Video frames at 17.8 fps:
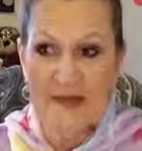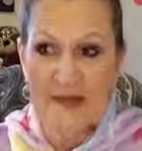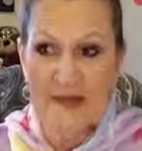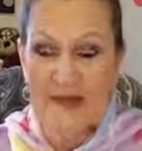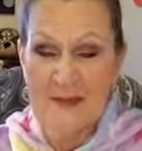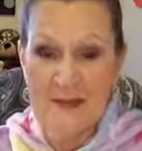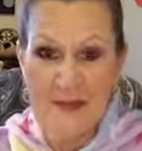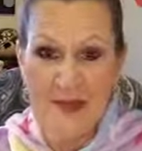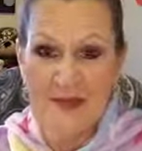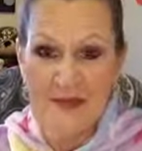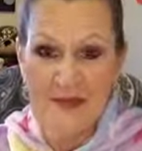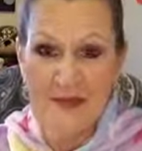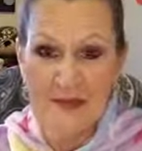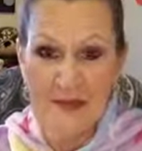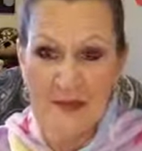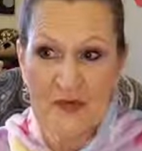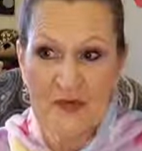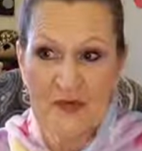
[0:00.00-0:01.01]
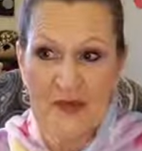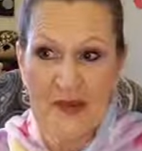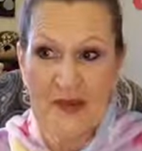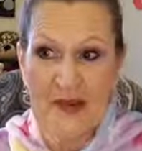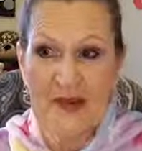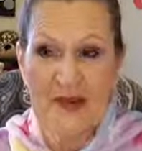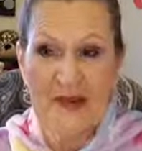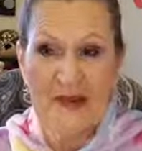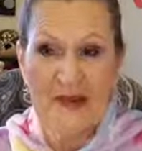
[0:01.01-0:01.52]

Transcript: in my system are saying,